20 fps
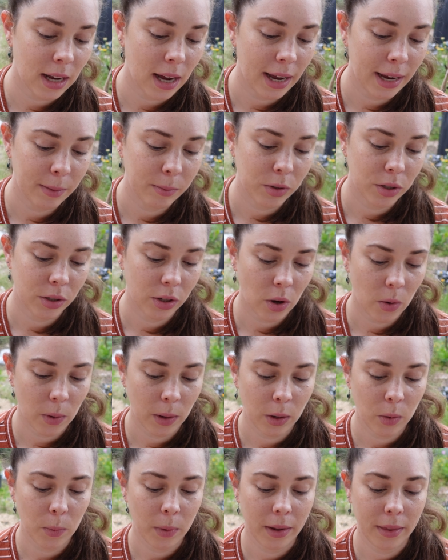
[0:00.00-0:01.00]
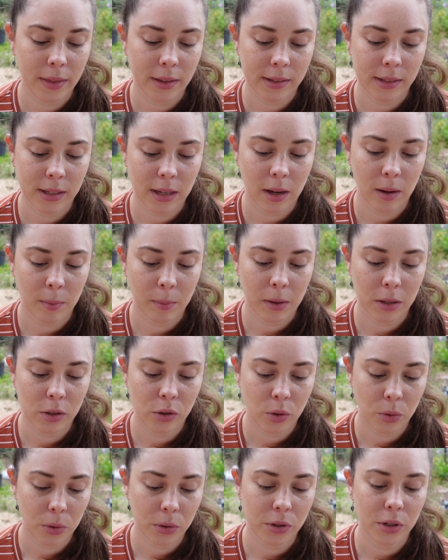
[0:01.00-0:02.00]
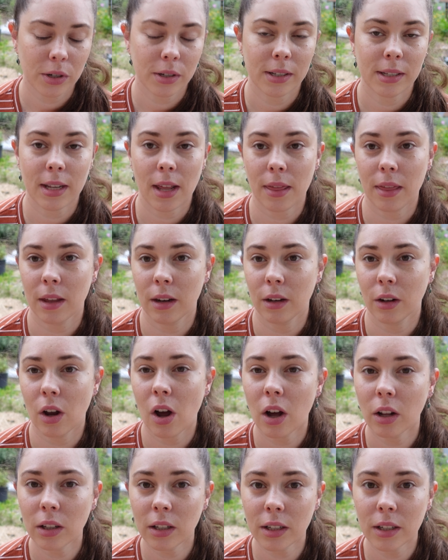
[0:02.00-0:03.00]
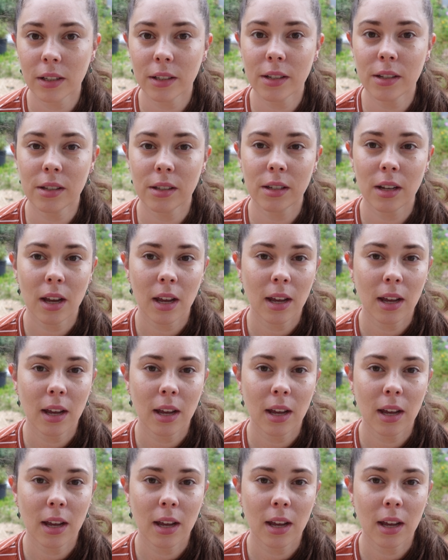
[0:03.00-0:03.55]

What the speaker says: I'm just going with some Georgia Southern collards.